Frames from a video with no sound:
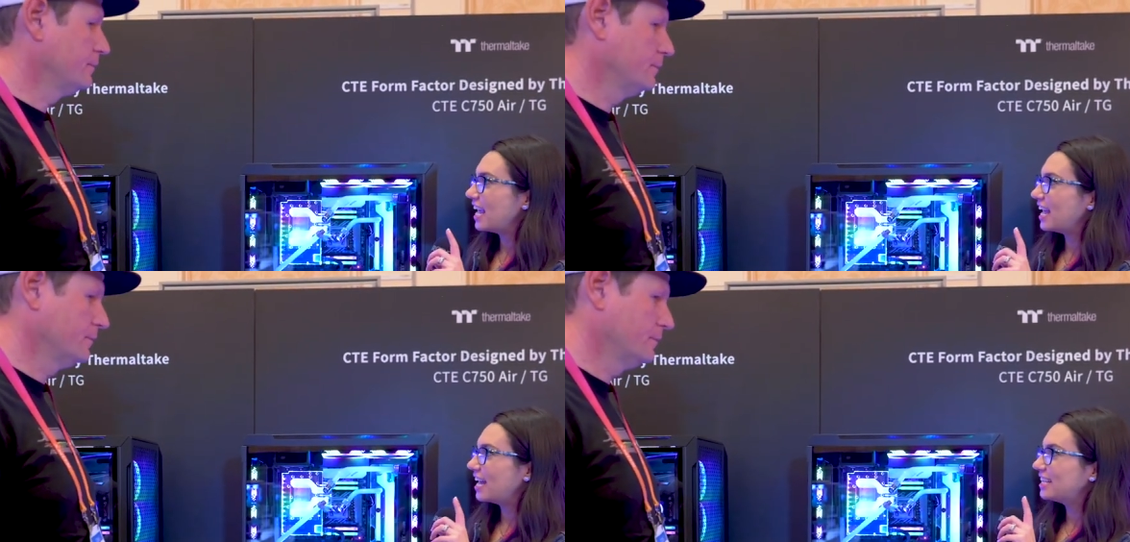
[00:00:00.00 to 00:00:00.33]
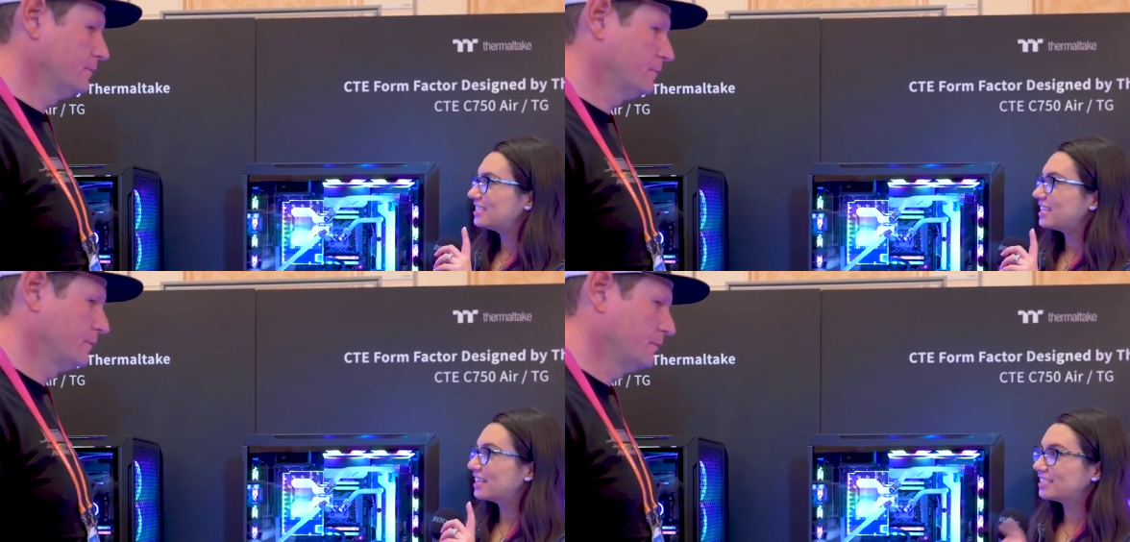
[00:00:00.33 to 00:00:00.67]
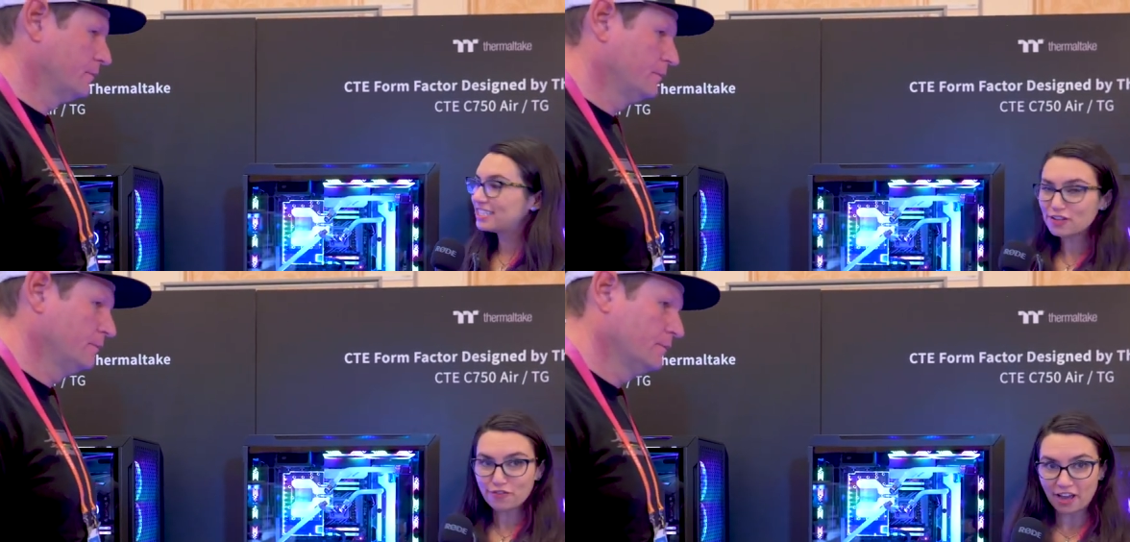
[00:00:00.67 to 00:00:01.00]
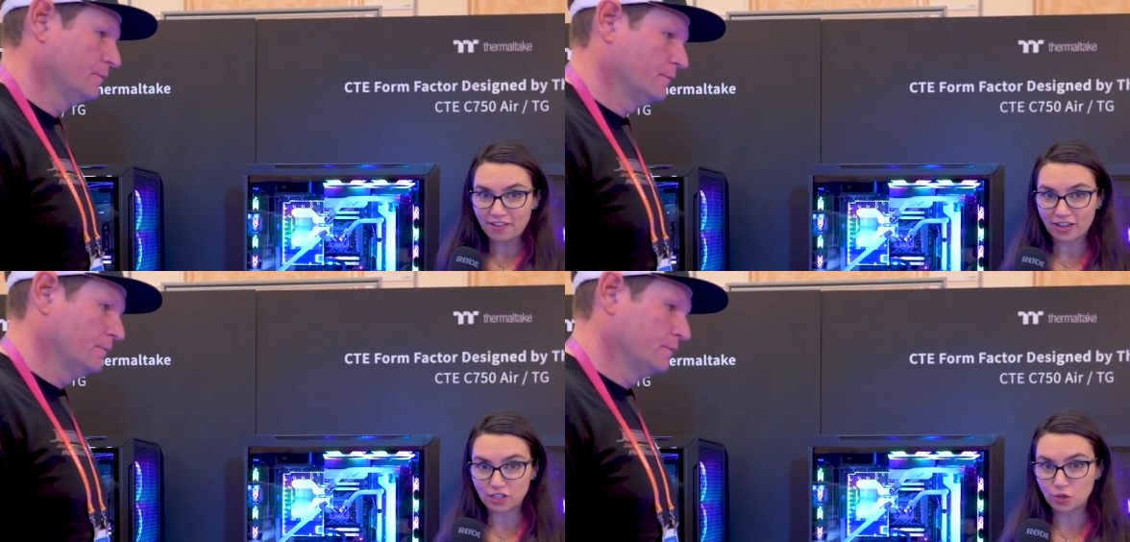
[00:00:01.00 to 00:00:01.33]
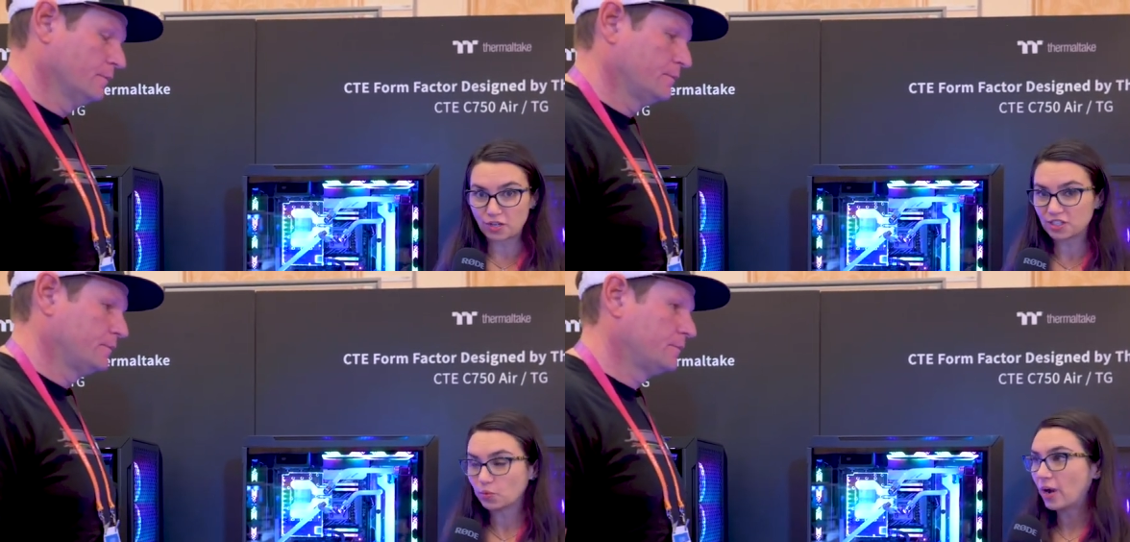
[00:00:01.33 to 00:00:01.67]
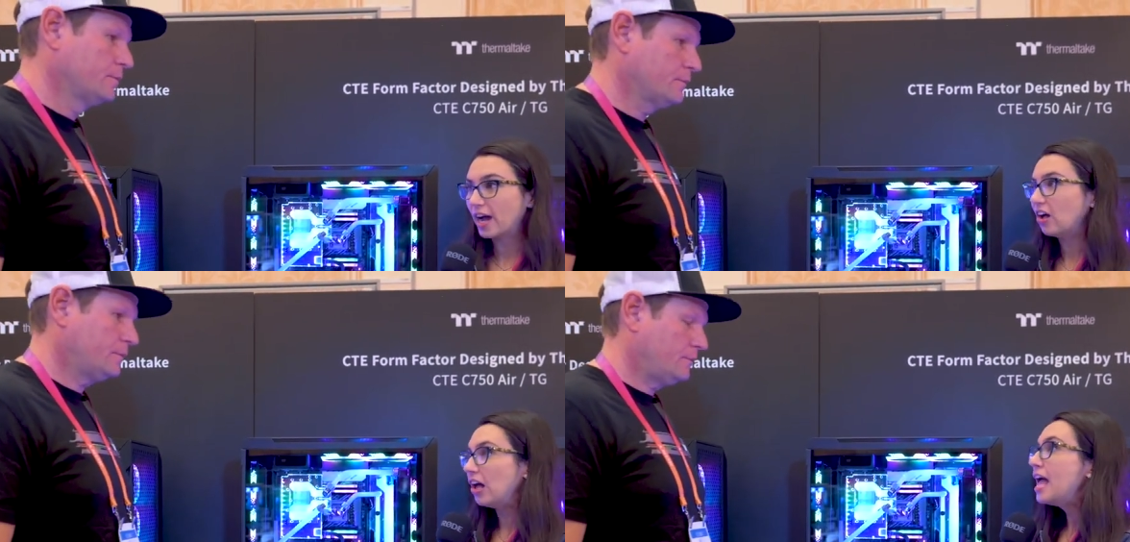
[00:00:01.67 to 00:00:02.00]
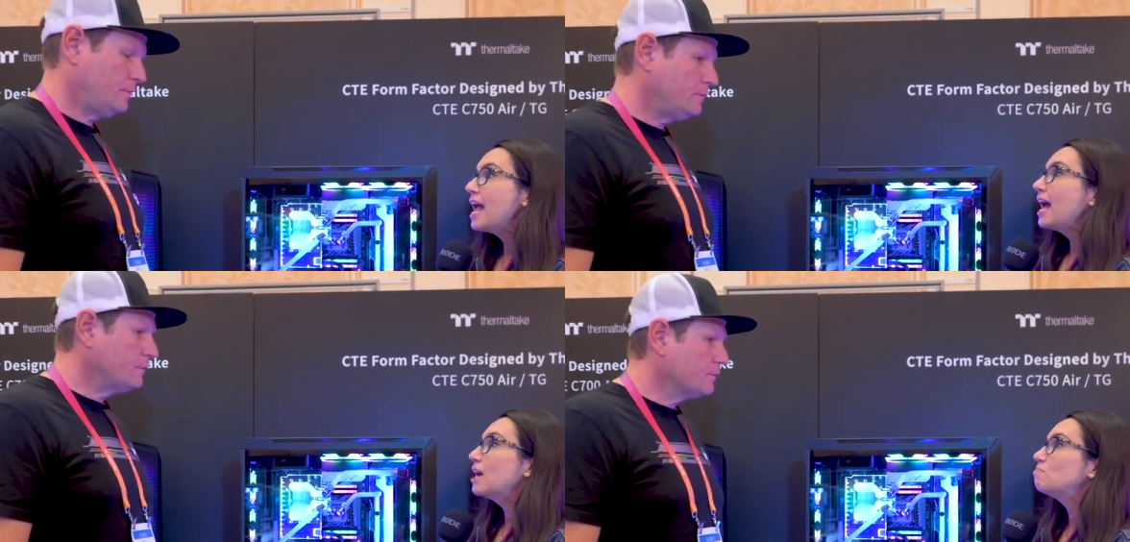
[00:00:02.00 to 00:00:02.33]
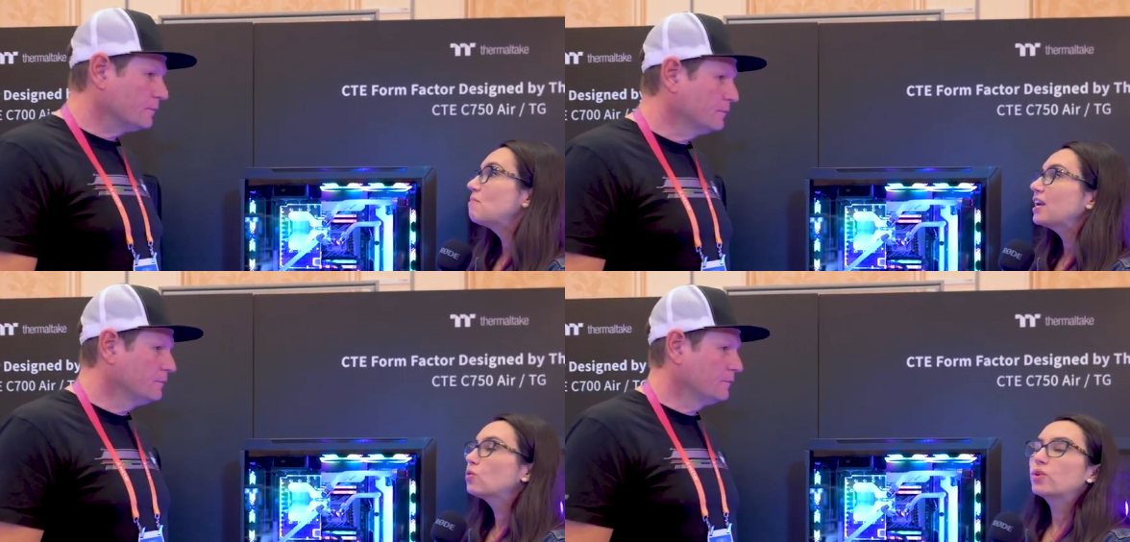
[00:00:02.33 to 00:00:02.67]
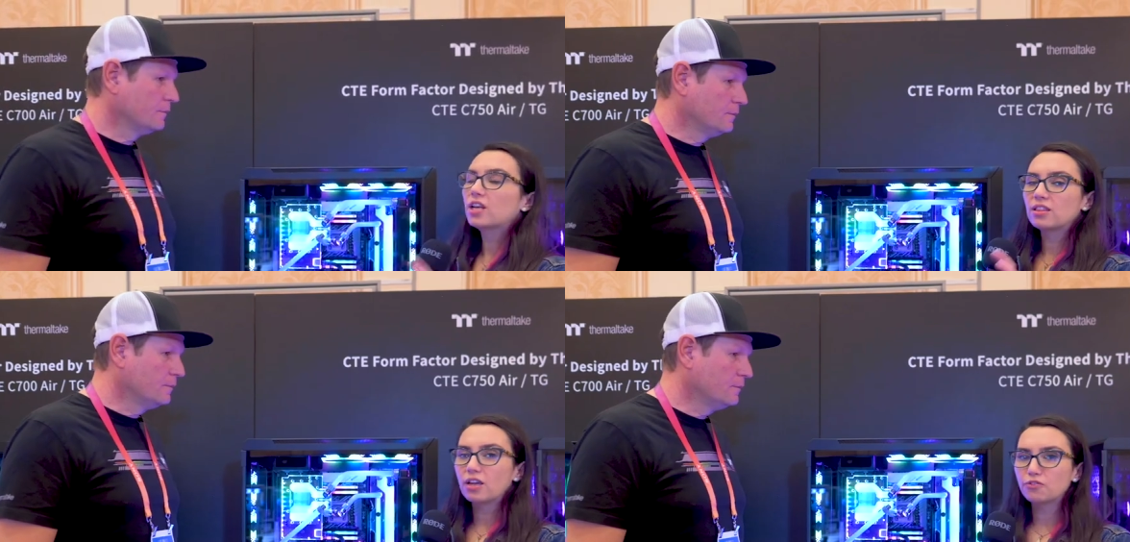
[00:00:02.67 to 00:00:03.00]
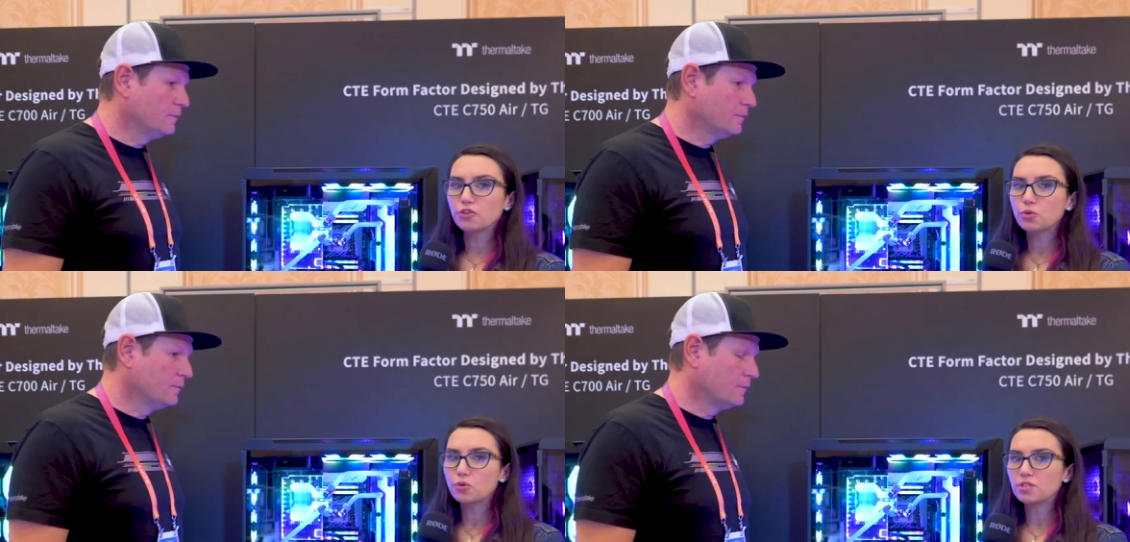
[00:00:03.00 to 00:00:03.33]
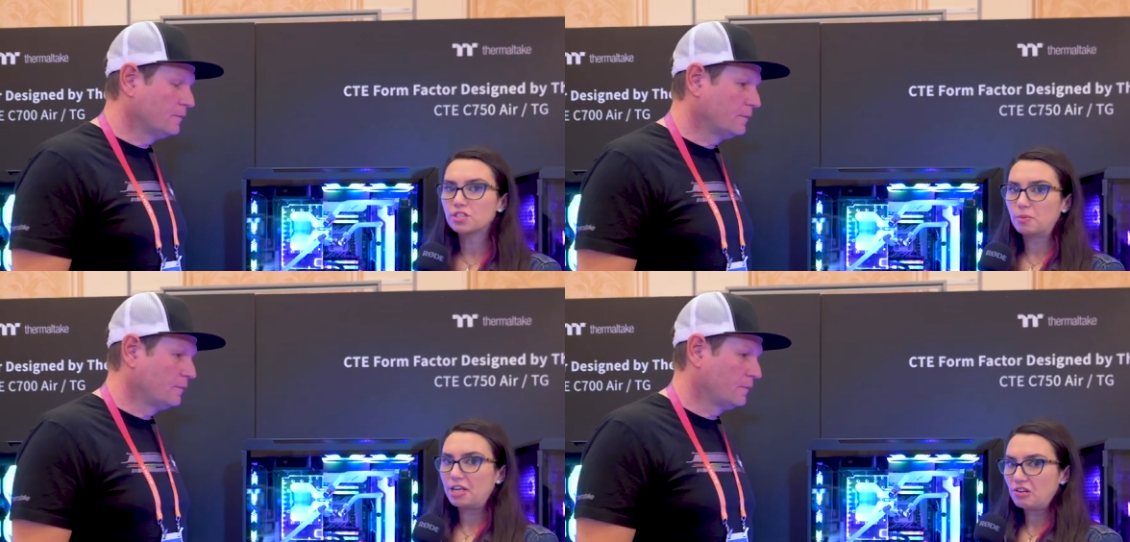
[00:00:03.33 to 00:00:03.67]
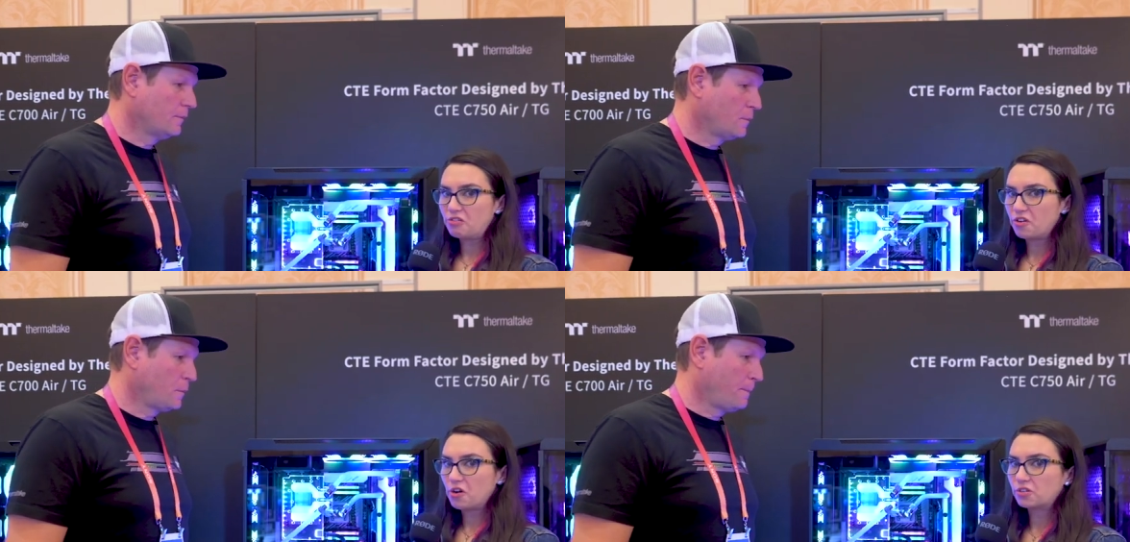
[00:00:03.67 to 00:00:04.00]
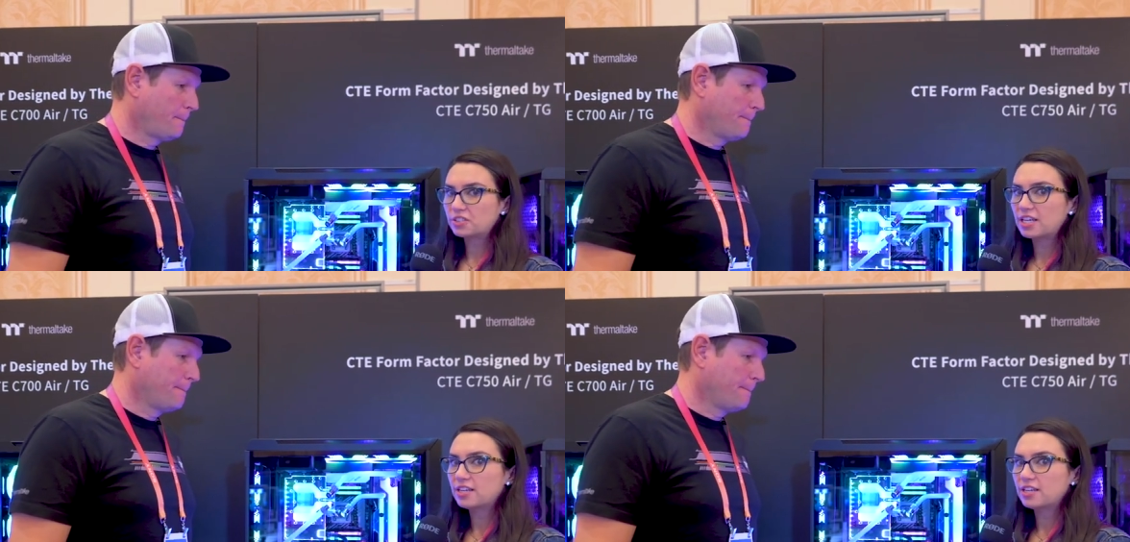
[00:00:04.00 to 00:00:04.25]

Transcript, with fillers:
Speaker 1: and the T500 as well. And Mike, what I'd love for you to explain to folks